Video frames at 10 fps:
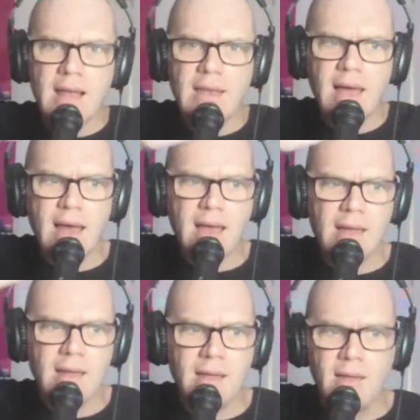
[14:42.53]
la.
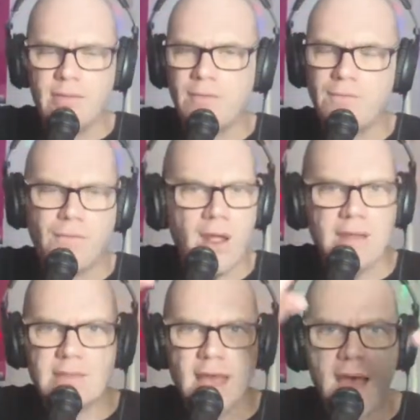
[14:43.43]
The
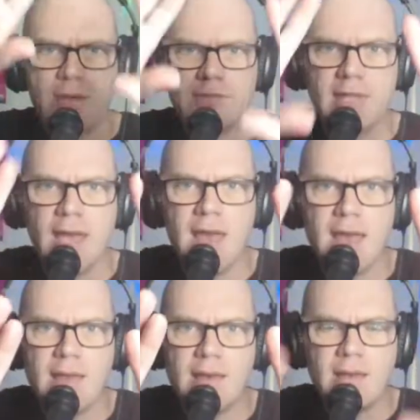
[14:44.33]
Friends of
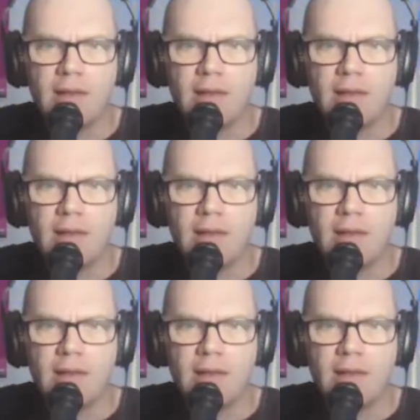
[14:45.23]
10.